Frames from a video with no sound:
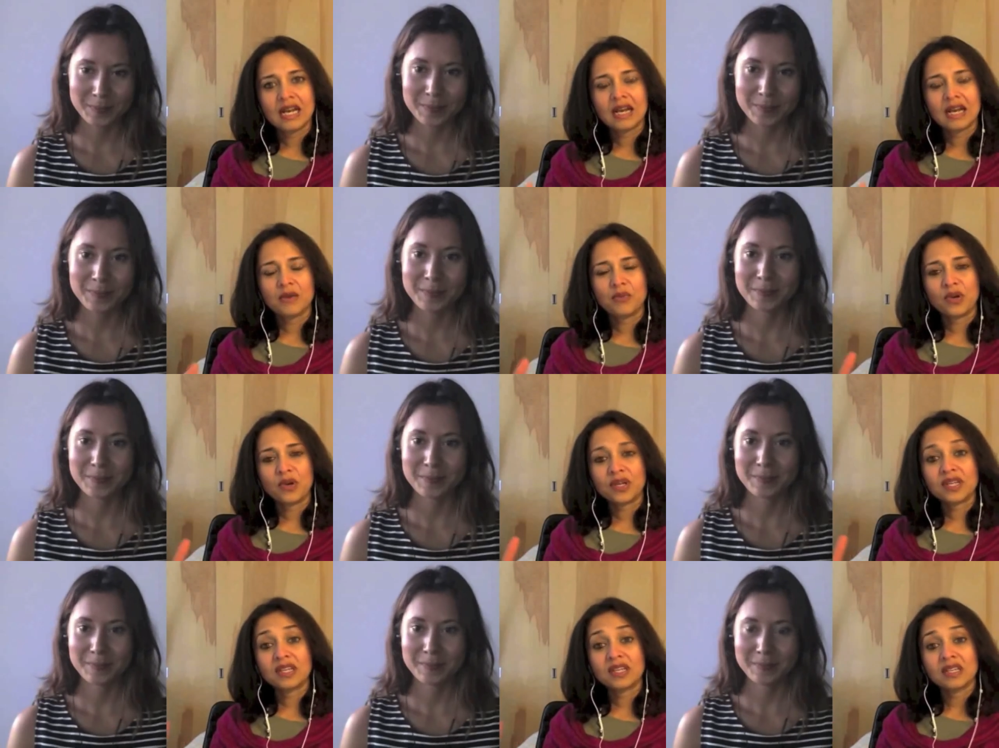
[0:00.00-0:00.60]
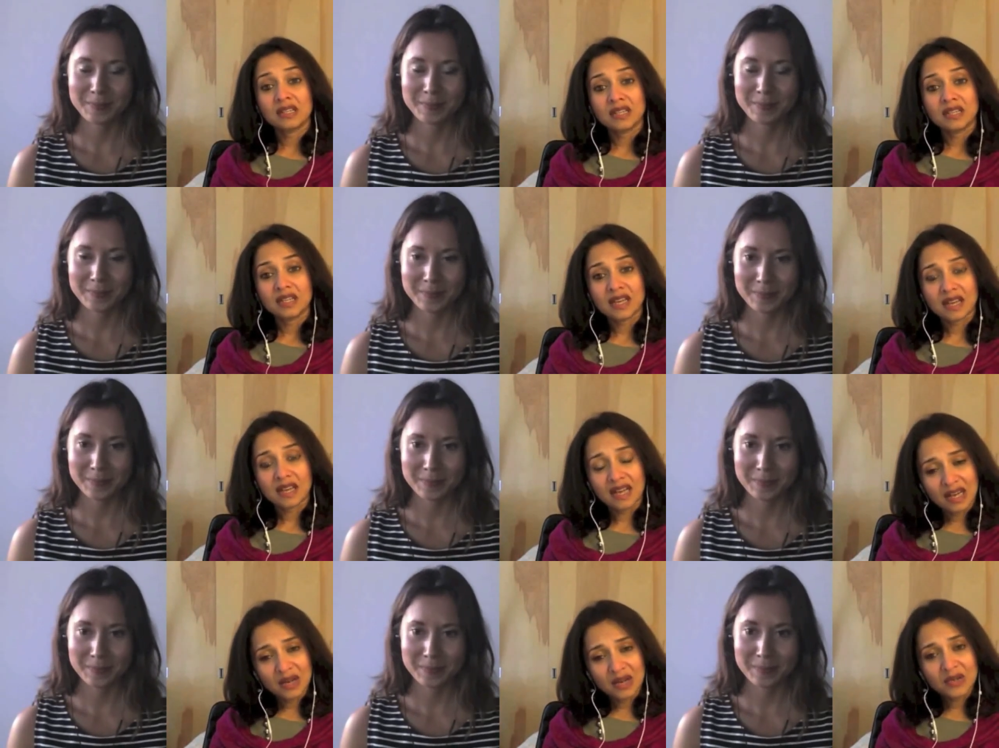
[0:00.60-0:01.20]
Speaker 1: What
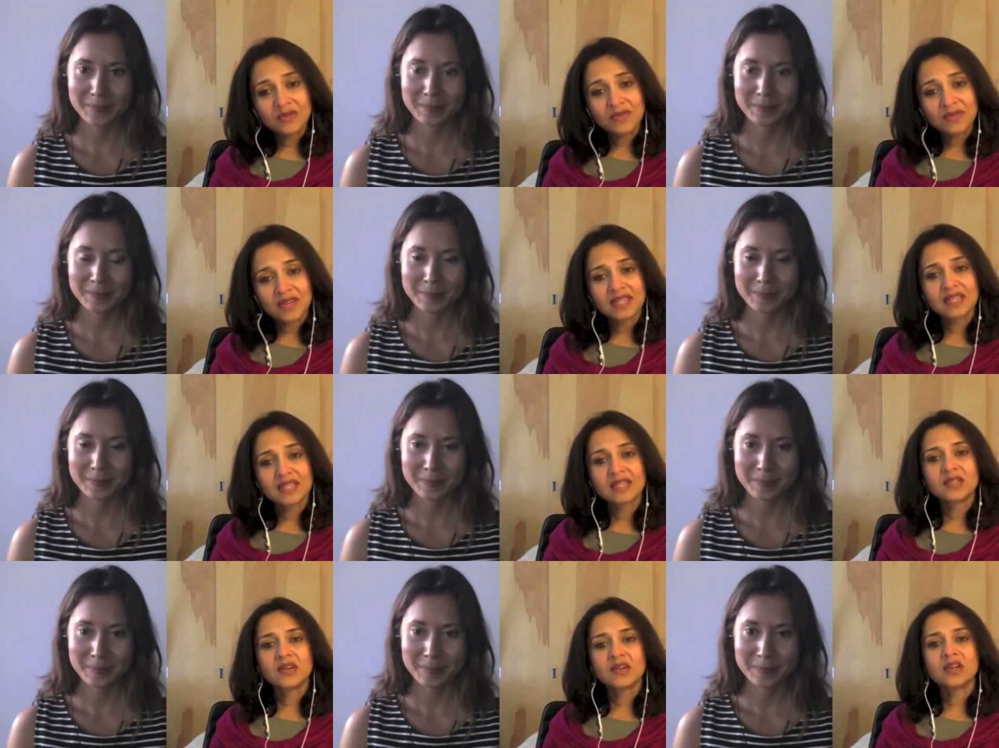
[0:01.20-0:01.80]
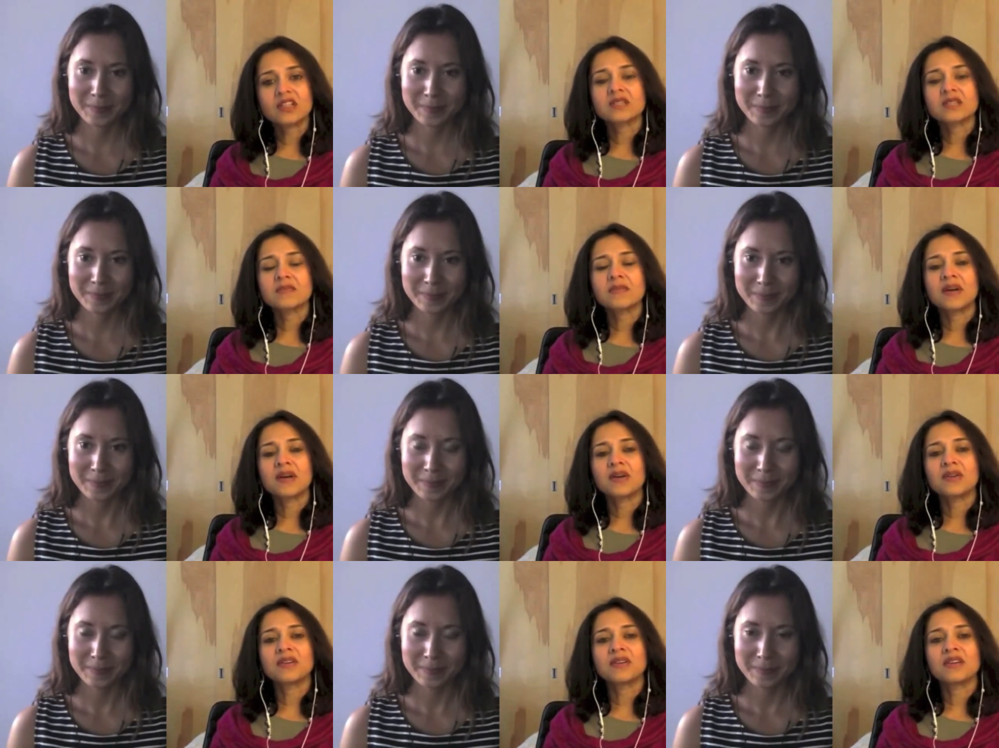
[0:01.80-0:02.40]
Ayurveda talks
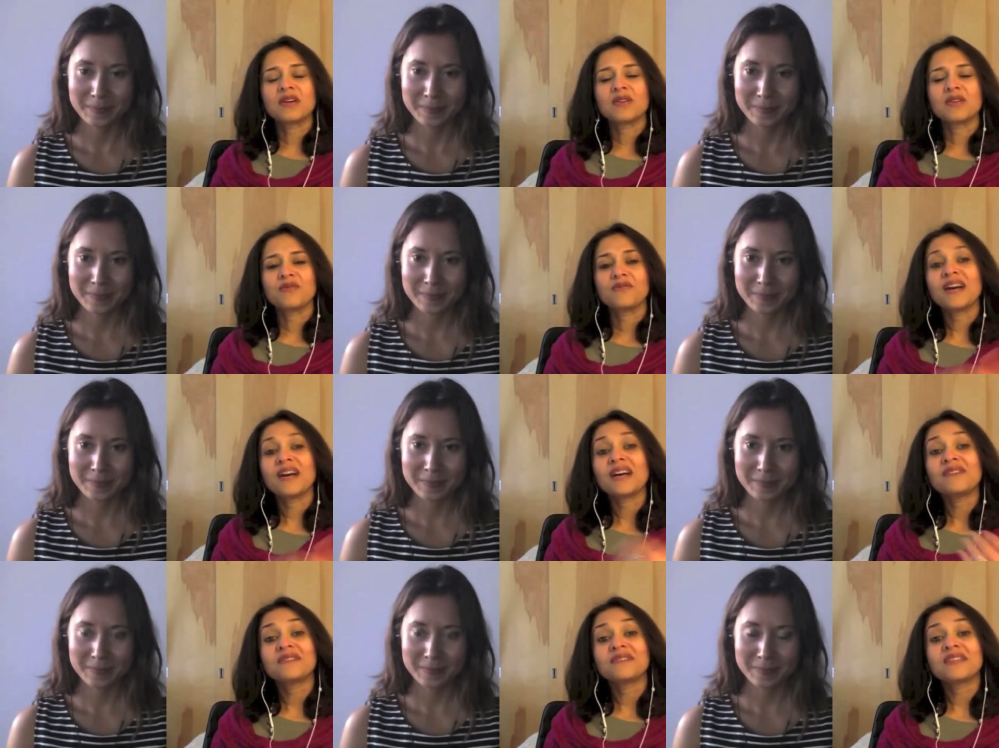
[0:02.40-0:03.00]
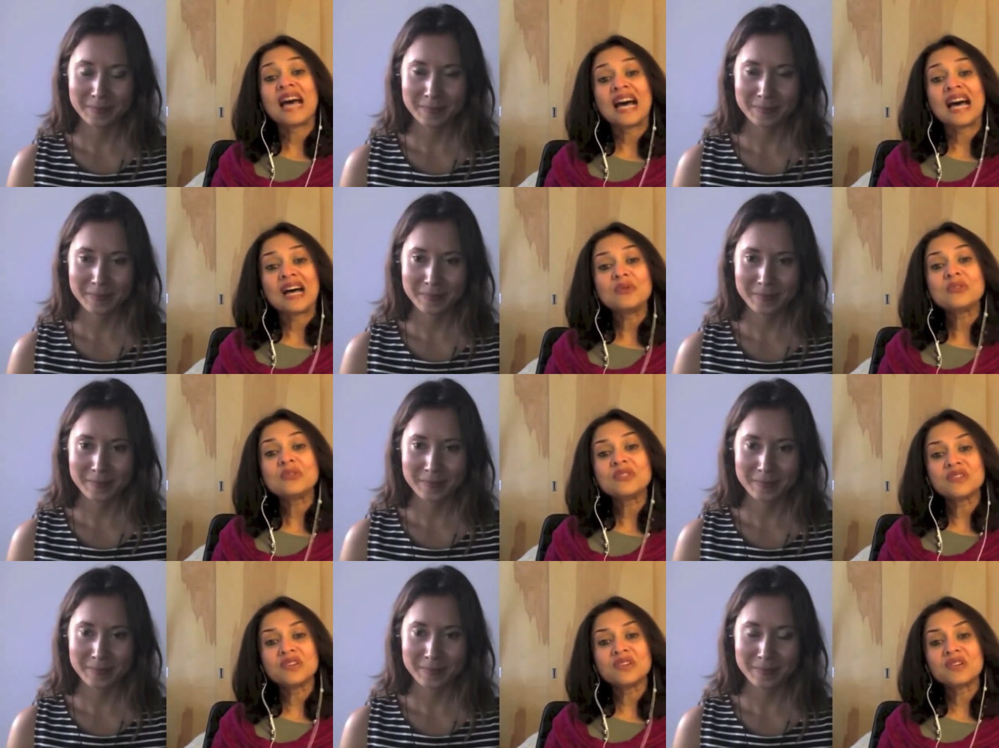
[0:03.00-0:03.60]
about
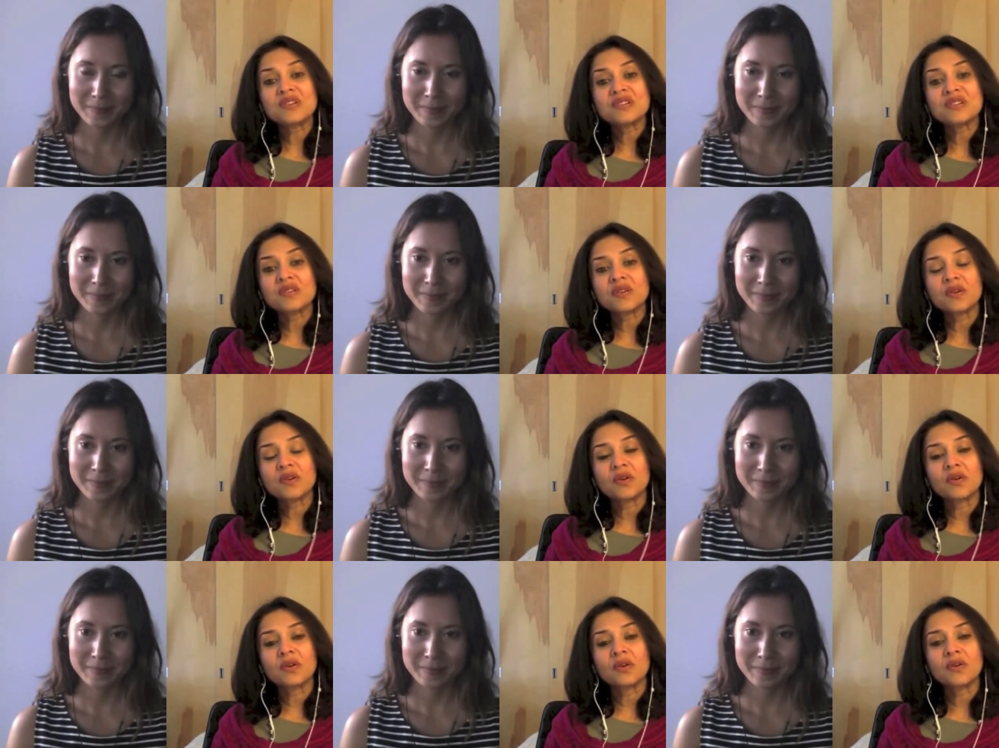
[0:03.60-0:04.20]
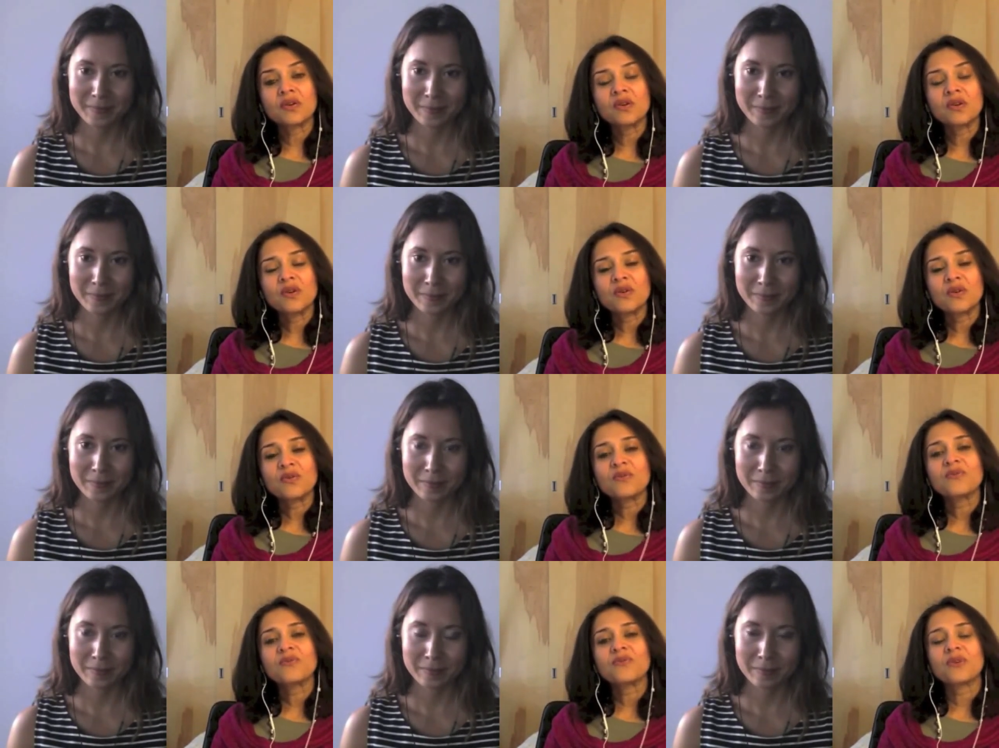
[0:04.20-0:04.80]
5,000 years ago
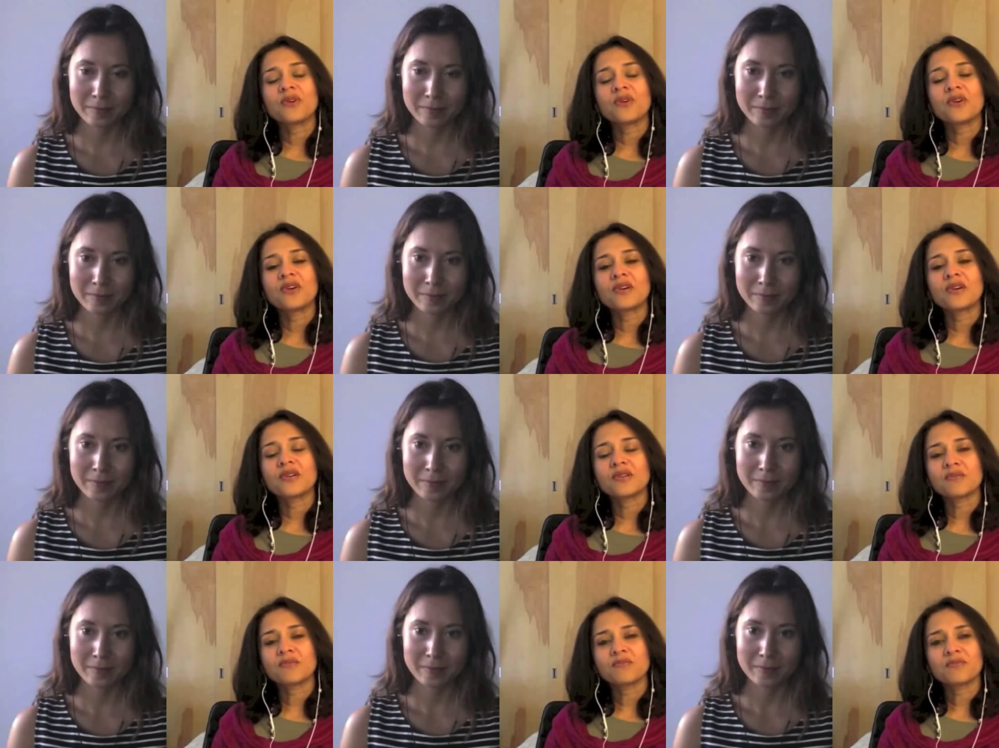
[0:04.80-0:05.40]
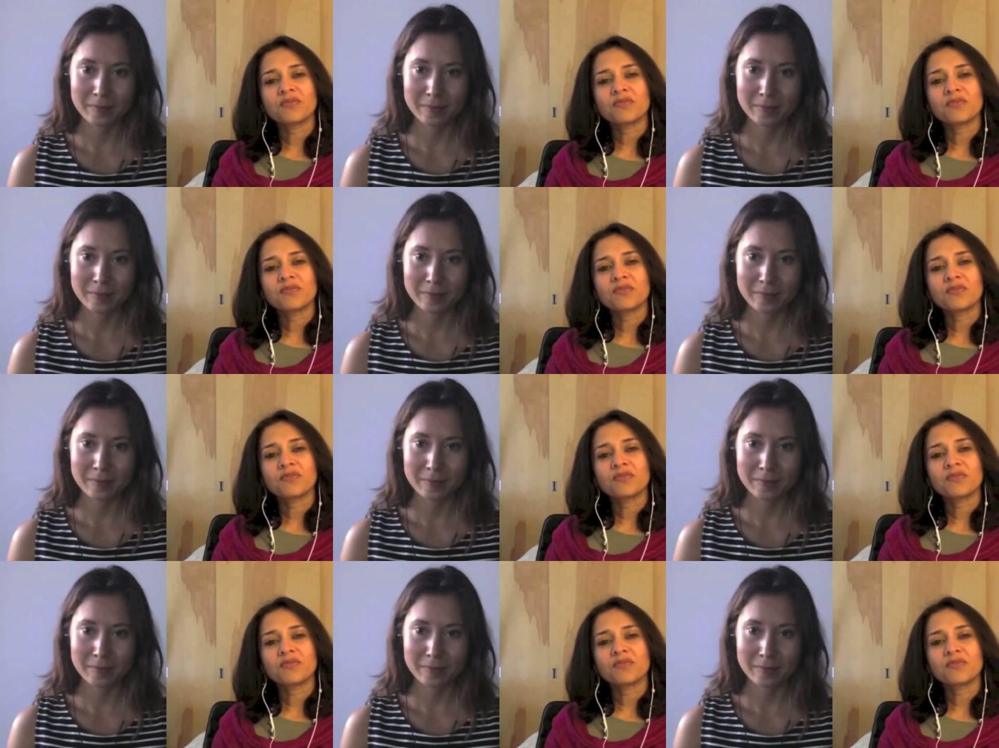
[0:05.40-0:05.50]
for